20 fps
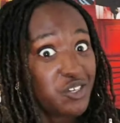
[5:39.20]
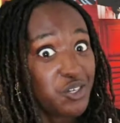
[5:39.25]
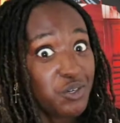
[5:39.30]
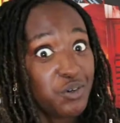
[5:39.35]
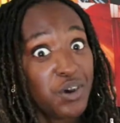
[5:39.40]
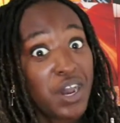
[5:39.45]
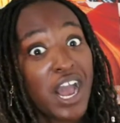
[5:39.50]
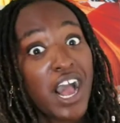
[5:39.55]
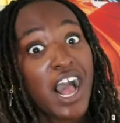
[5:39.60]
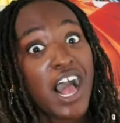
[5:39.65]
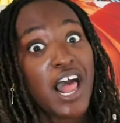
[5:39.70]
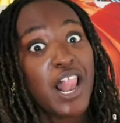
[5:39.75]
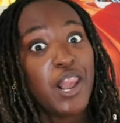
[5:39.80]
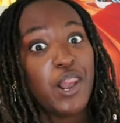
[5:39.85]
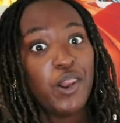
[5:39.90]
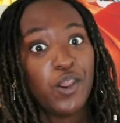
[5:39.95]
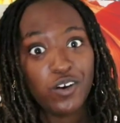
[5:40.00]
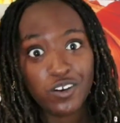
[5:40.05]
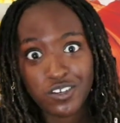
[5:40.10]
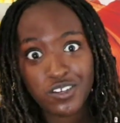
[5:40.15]
charge you
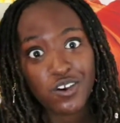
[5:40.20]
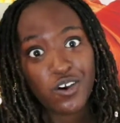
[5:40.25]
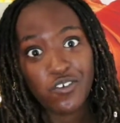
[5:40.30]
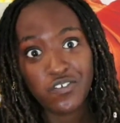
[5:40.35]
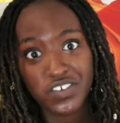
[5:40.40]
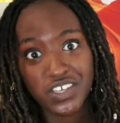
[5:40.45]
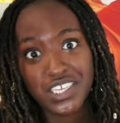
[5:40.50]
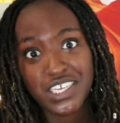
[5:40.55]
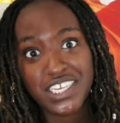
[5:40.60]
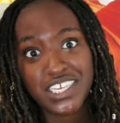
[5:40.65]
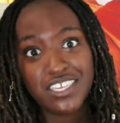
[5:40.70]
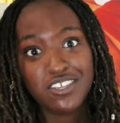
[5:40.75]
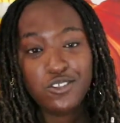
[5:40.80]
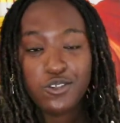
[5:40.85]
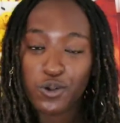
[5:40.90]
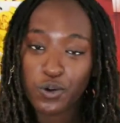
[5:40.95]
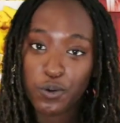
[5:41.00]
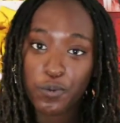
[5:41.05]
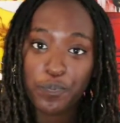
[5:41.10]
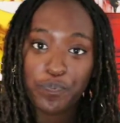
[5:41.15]
a lot of it.
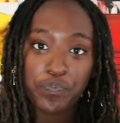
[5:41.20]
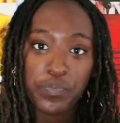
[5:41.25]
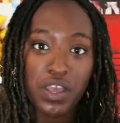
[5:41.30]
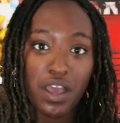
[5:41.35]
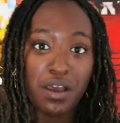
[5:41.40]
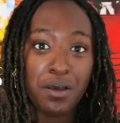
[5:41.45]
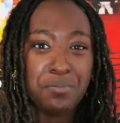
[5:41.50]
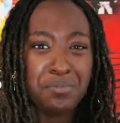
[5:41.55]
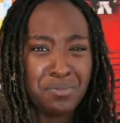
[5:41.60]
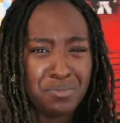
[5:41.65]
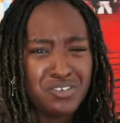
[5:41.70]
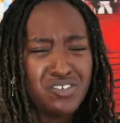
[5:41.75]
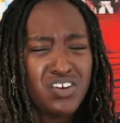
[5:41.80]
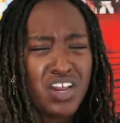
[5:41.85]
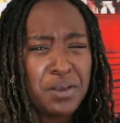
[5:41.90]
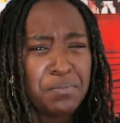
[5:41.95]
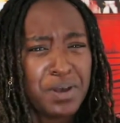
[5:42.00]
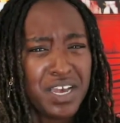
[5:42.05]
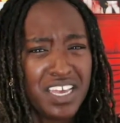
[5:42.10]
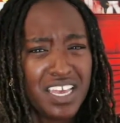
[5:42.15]
So
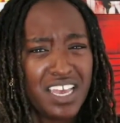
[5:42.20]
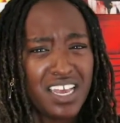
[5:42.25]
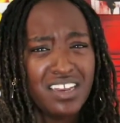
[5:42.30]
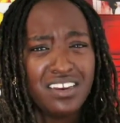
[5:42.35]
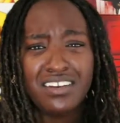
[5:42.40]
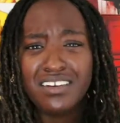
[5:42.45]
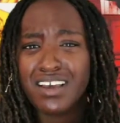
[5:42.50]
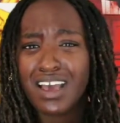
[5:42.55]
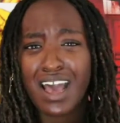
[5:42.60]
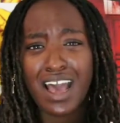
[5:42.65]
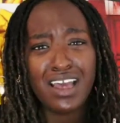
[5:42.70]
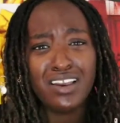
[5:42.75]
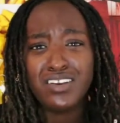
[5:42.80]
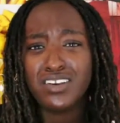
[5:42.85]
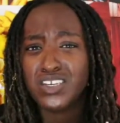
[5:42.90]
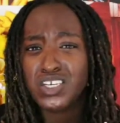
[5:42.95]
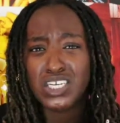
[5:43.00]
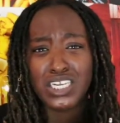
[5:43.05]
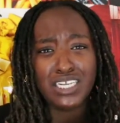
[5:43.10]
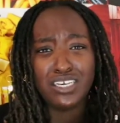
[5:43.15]
try bargain.
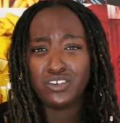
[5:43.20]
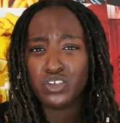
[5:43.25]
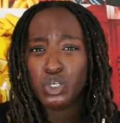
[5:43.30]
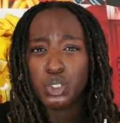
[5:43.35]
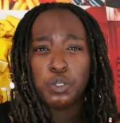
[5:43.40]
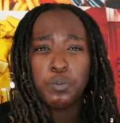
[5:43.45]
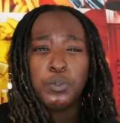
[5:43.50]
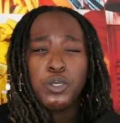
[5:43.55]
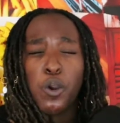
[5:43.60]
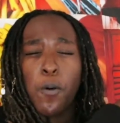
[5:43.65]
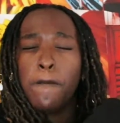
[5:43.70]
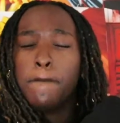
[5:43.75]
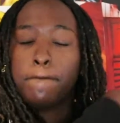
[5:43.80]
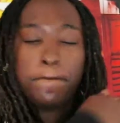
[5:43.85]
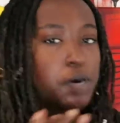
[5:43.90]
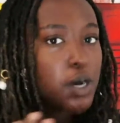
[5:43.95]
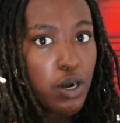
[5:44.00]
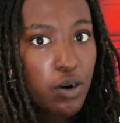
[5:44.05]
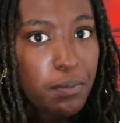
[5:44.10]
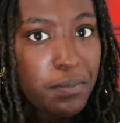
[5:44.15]
100 shillings should be your
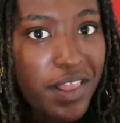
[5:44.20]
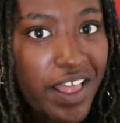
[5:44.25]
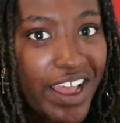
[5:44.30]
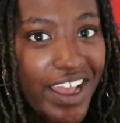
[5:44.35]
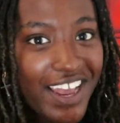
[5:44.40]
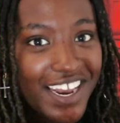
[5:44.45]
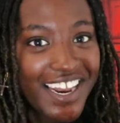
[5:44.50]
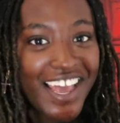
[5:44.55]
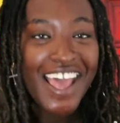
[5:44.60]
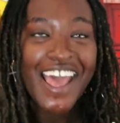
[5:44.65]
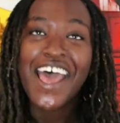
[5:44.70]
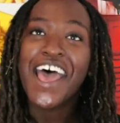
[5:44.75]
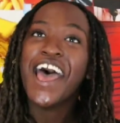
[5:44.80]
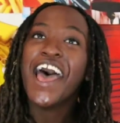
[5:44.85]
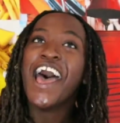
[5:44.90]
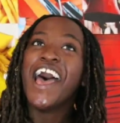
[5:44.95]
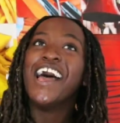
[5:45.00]
bottom line.